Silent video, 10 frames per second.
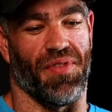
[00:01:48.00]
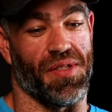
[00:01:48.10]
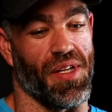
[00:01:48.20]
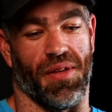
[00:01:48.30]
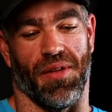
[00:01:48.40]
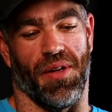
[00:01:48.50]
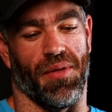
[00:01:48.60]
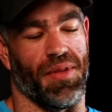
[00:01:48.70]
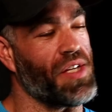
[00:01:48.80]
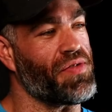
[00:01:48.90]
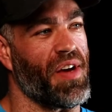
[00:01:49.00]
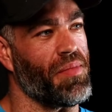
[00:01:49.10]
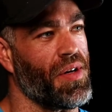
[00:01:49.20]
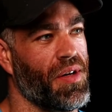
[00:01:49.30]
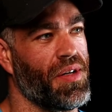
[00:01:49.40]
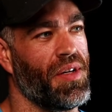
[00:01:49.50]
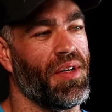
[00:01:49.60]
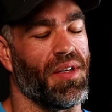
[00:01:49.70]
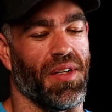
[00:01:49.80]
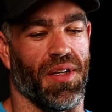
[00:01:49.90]
First thing, thanks for having me on.
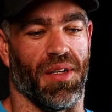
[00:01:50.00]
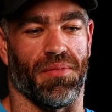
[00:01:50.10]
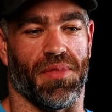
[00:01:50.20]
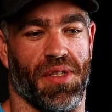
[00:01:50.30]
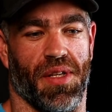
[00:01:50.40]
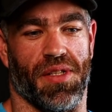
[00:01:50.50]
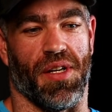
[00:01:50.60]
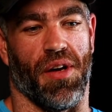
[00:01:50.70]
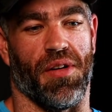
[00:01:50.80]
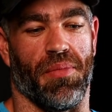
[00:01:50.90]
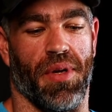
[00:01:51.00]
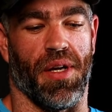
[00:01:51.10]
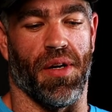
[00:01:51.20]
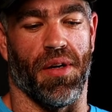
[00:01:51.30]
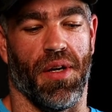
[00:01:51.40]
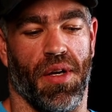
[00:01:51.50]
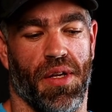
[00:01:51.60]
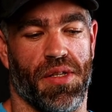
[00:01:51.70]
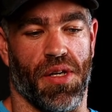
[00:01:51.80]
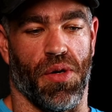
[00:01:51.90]
It's an honor to be here.
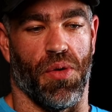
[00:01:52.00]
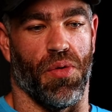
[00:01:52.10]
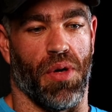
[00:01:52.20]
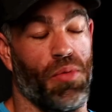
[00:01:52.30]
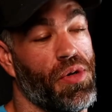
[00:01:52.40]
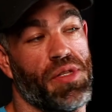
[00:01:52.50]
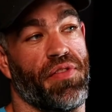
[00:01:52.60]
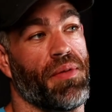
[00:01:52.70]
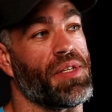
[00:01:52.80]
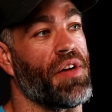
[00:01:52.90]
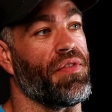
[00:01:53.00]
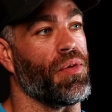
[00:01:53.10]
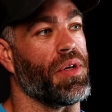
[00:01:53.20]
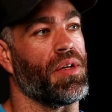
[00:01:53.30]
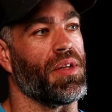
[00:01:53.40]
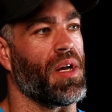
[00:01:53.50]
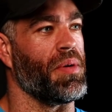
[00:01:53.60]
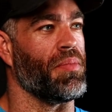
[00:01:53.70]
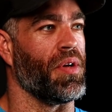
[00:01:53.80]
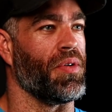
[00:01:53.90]
So I'm originally from South Florida. A lot of
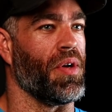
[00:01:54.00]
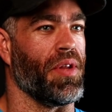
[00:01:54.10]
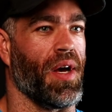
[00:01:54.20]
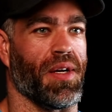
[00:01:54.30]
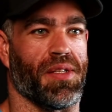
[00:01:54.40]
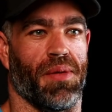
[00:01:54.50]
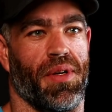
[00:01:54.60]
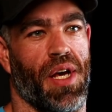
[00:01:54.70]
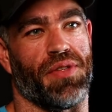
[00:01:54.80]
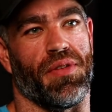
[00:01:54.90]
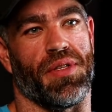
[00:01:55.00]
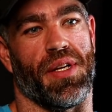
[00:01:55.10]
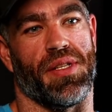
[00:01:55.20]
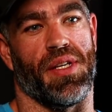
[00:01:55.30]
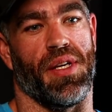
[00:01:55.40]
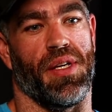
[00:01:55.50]
people don't know that because I'm in Nashville, Tennessee.